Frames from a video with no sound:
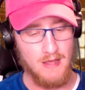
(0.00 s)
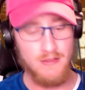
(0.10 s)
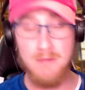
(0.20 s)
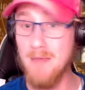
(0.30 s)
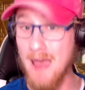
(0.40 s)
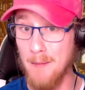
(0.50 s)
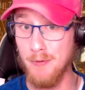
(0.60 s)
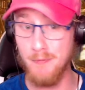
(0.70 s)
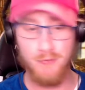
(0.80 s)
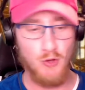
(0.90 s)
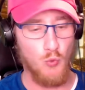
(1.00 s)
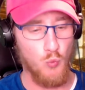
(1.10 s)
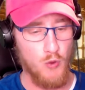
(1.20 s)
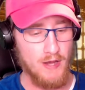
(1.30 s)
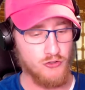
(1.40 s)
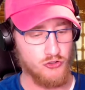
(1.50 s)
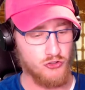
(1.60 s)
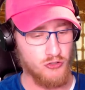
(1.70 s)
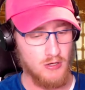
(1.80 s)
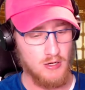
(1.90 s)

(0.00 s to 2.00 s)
the map, which